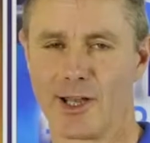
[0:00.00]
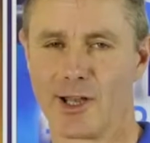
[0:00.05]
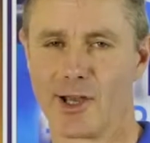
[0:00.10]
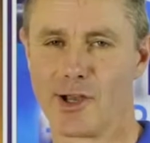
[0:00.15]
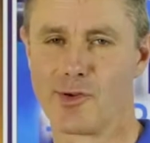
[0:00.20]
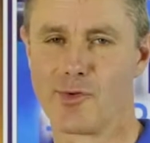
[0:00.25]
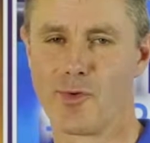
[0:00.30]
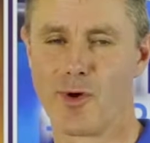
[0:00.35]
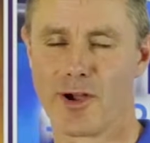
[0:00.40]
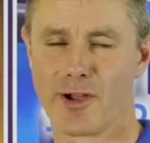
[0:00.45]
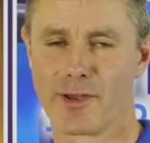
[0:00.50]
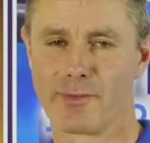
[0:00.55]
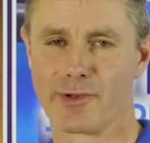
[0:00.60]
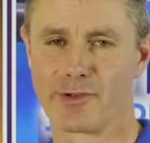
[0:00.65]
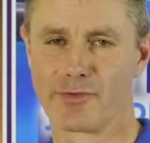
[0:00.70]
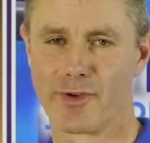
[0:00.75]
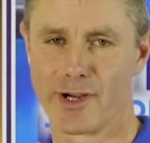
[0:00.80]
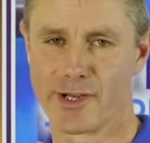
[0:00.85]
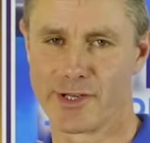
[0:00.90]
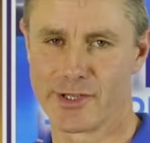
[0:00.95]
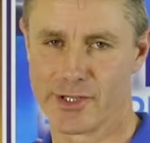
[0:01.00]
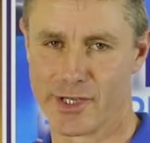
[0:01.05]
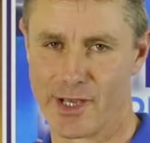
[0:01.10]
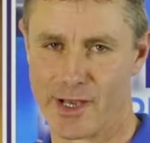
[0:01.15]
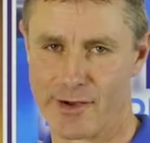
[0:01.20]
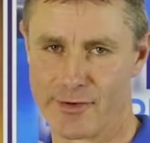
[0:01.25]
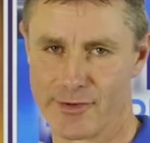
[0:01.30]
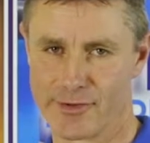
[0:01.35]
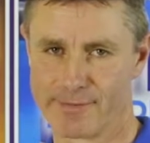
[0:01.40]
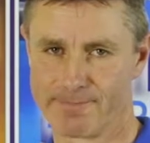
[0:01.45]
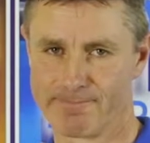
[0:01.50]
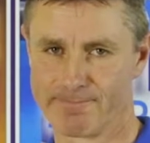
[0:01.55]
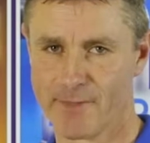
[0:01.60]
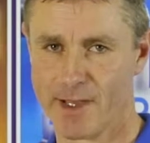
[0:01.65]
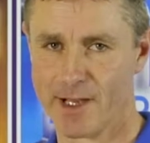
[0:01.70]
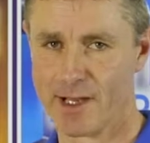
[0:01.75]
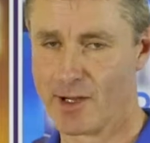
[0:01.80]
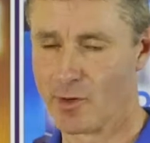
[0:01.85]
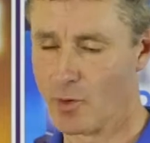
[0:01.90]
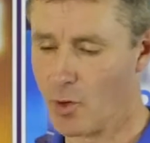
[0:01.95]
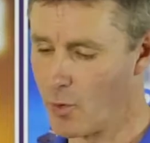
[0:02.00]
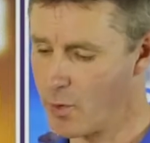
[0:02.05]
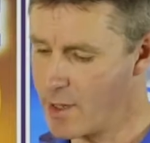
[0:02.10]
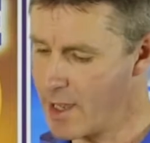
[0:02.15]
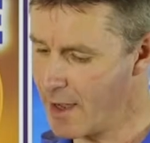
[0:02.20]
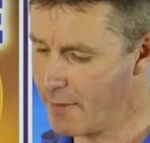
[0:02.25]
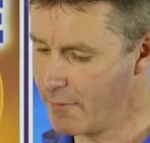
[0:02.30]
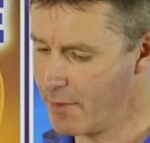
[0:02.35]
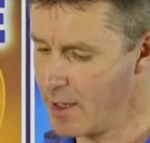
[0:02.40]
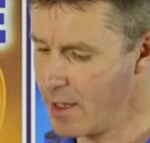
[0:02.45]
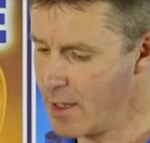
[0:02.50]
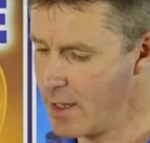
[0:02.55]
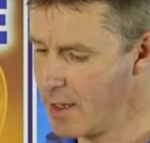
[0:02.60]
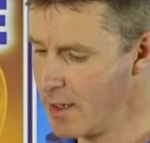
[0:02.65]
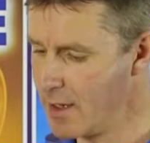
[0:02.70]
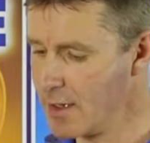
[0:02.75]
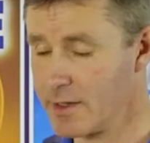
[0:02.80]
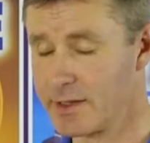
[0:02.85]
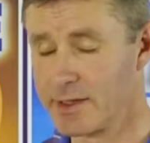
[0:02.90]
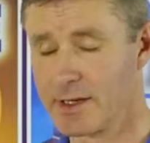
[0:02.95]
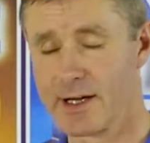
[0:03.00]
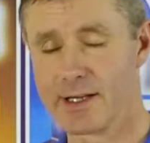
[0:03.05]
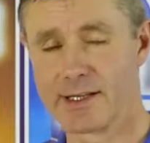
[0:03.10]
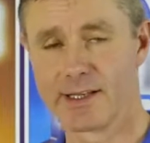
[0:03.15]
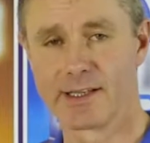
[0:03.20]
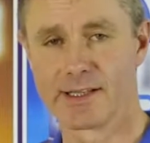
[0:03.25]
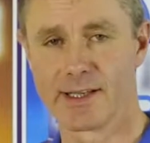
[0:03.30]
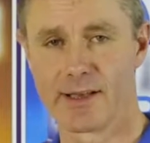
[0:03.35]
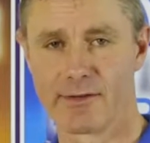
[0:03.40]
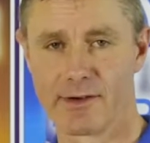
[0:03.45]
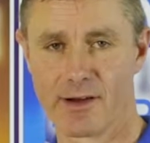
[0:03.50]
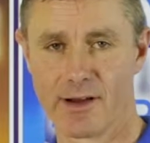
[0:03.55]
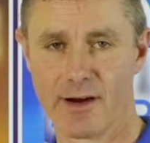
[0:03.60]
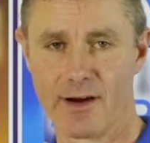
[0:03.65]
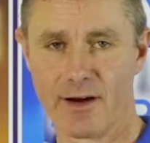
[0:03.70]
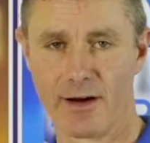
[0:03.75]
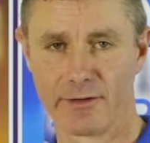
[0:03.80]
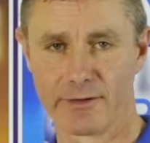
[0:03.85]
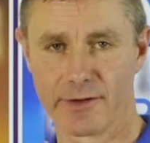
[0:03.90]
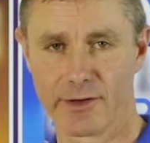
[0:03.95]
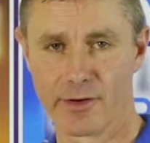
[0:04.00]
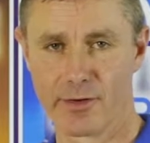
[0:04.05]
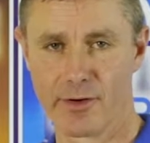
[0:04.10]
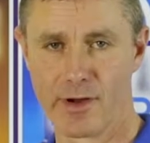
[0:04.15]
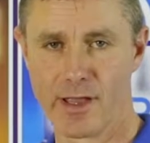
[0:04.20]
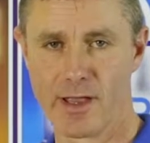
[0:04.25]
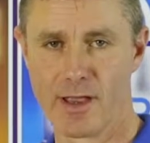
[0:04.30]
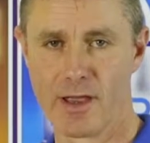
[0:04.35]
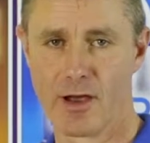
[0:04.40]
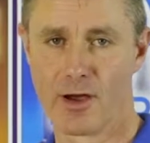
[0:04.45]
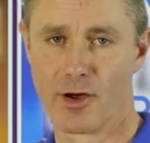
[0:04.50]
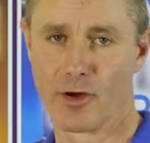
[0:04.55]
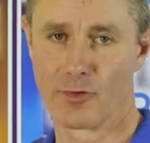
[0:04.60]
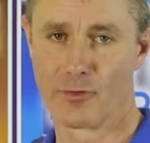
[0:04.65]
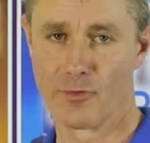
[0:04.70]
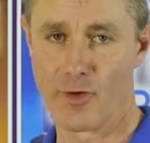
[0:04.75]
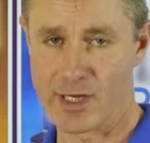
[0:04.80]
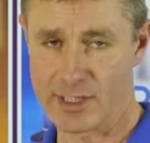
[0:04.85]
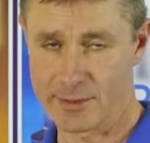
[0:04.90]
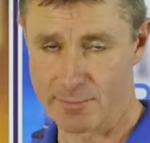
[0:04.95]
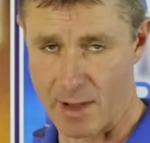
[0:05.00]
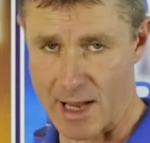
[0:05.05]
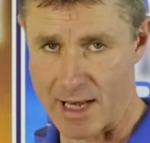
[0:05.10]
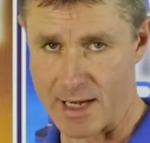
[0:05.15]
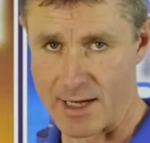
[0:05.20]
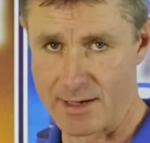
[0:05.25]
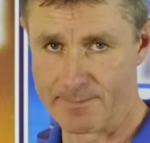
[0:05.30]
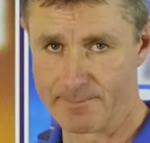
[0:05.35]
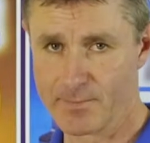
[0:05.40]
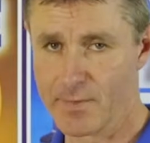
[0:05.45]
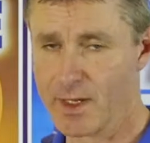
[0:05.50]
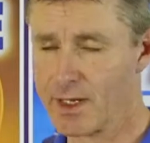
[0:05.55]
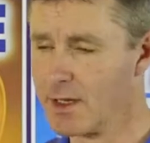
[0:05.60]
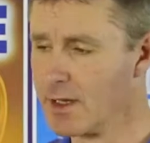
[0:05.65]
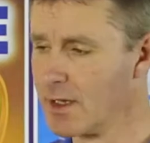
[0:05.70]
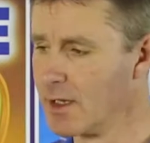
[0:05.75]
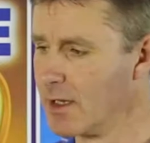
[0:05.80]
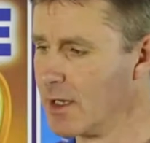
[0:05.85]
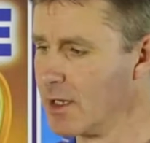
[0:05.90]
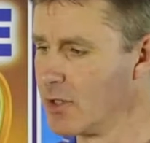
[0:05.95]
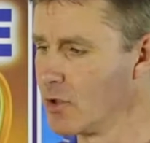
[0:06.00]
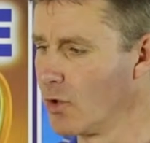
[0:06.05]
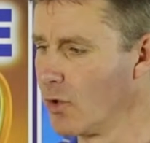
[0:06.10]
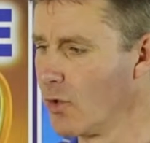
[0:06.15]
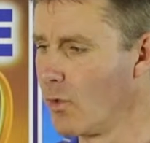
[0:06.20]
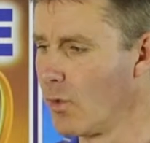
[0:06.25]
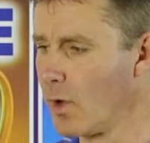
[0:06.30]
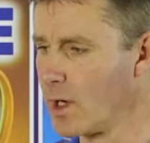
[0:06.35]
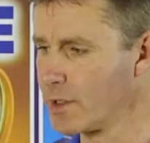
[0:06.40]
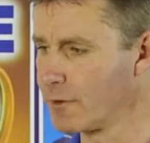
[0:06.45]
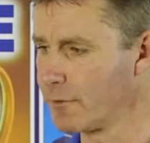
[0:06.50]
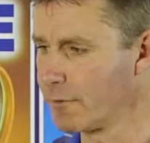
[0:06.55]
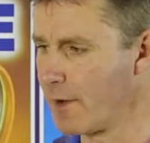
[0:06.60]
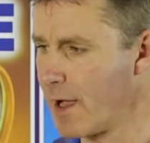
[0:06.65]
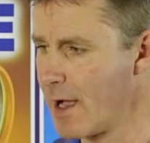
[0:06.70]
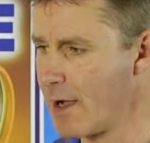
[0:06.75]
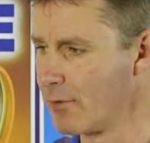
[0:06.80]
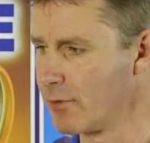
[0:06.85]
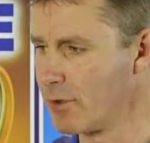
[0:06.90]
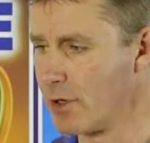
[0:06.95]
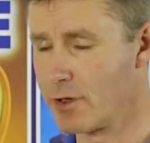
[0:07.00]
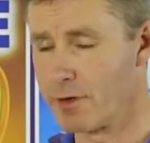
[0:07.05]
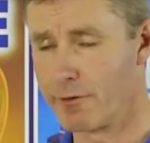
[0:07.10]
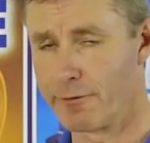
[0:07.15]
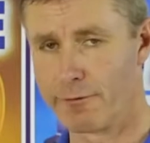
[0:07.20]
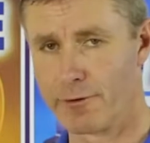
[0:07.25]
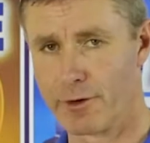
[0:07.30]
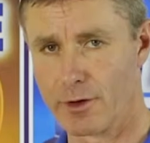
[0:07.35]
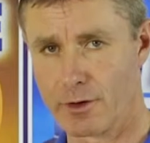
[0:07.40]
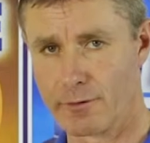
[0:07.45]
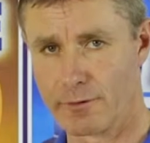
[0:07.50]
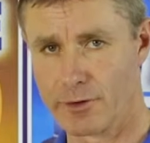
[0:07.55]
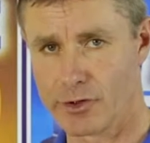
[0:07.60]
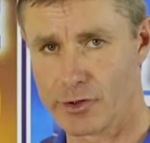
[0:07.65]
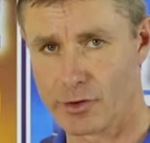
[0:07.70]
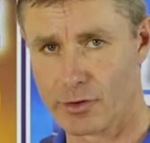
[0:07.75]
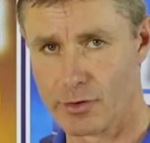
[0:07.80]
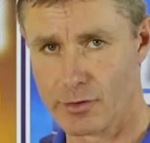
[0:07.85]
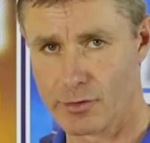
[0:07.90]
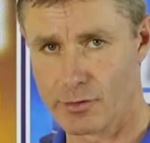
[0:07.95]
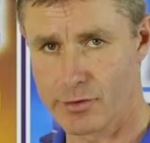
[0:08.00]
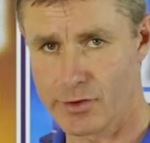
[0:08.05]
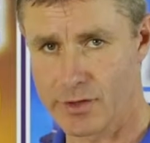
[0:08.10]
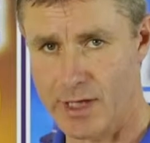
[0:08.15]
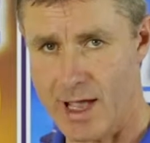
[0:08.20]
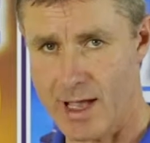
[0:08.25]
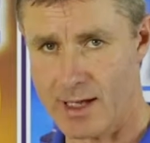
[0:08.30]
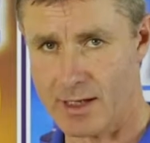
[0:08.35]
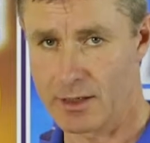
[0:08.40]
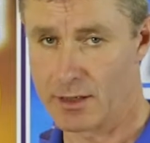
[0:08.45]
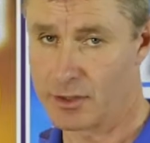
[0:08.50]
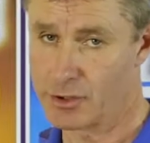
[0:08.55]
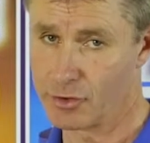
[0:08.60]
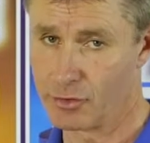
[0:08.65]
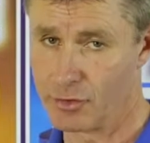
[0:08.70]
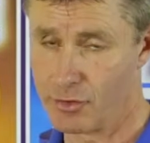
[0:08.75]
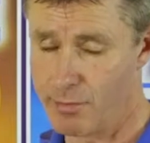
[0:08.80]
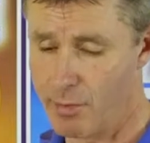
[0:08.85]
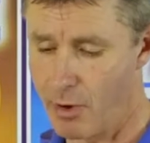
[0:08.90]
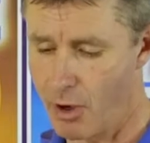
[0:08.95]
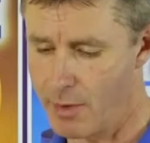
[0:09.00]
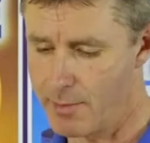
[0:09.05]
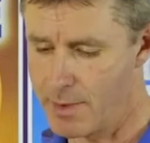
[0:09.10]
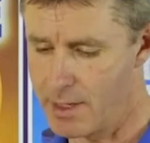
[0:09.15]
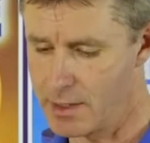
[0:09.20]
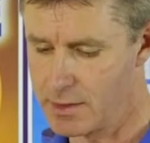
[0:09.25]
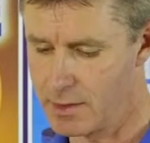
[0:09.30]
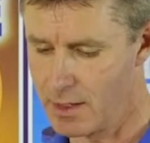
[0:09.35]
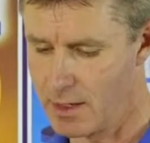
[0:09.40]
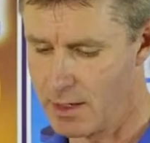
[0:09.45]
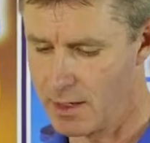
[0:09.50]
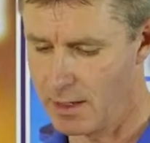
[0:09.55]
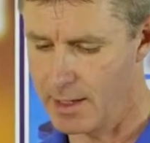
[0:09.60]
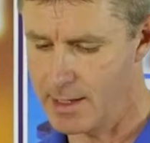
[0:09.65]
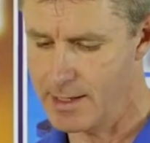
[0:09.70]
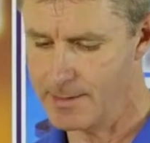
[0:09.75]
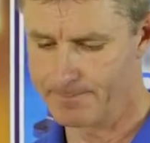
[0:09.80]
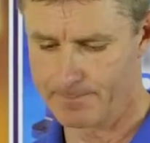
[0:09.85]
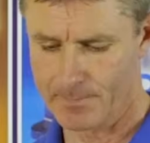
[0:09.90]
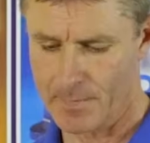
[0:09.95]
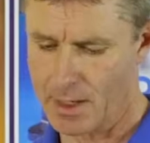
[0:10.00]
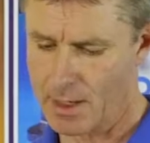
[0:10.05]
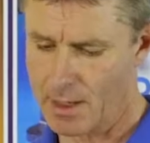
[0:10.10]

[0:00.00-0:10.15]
Hello, welcome to Drainage Sales. What we have here is an 87.5 degree rest bend. It's always found at the foot of a soil stack, a soil pipe internally.